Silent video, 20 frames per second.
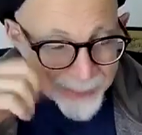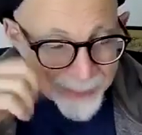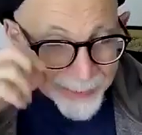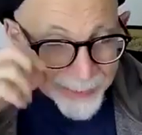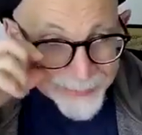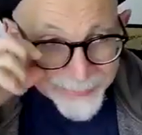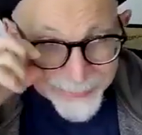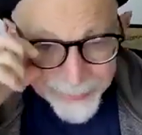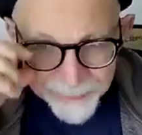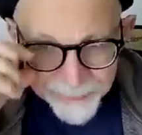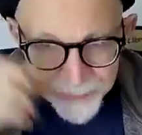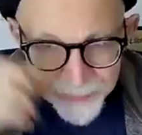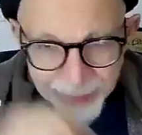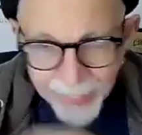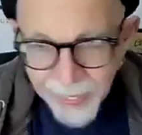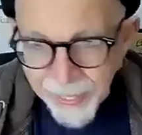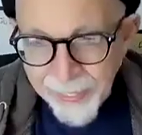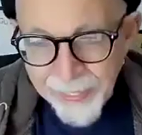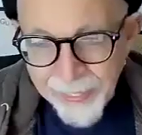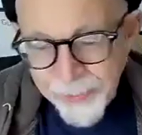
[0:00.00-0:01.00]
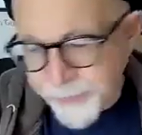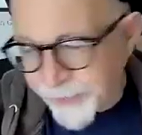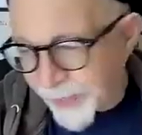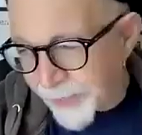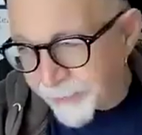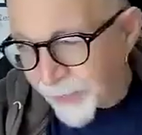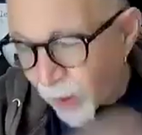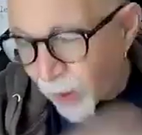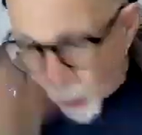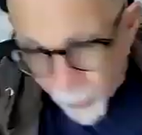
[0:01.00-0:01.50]
is that deadly age.
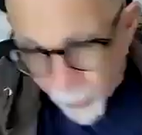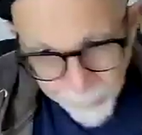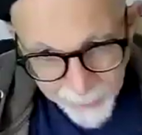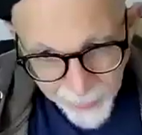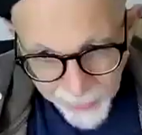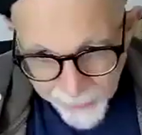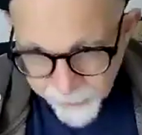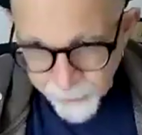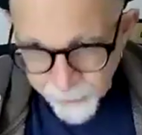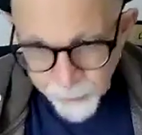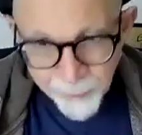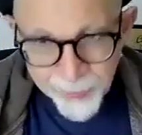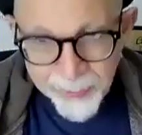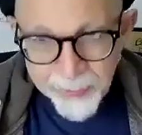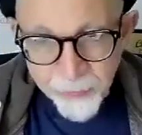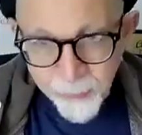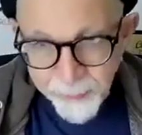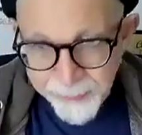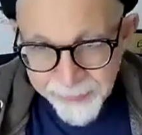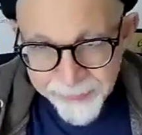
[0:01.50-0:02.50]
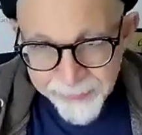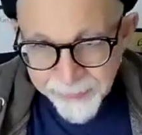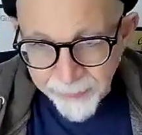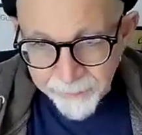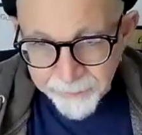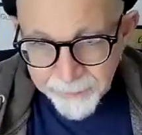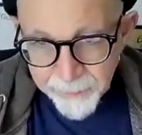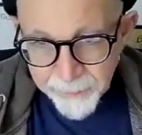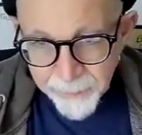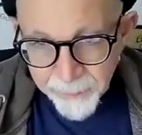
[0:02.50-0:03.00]
They've all passed away at
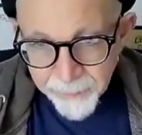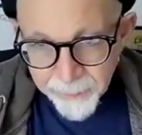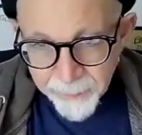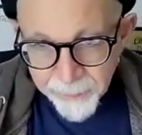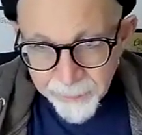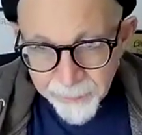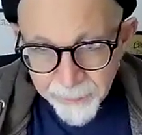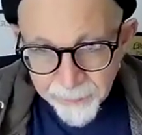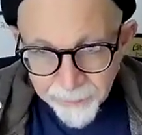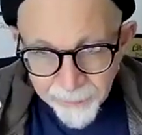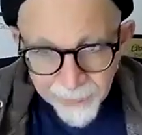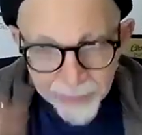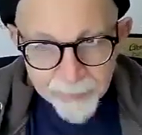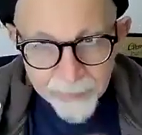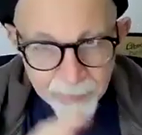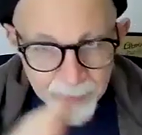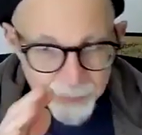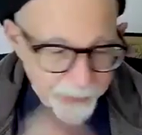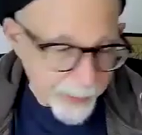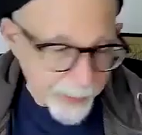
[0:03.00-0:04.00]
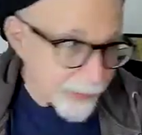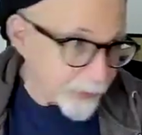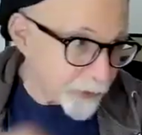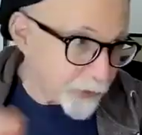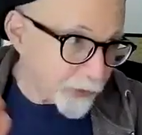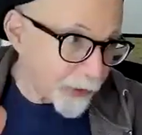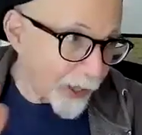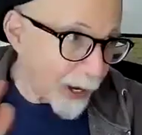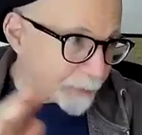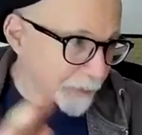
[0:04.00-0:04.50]
27, right?
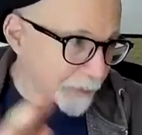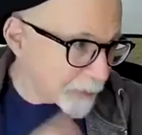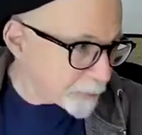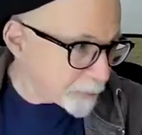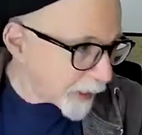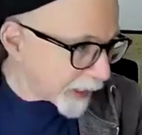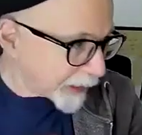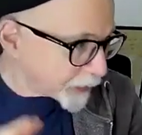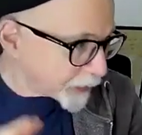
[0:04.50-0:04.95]
Janis Joplin and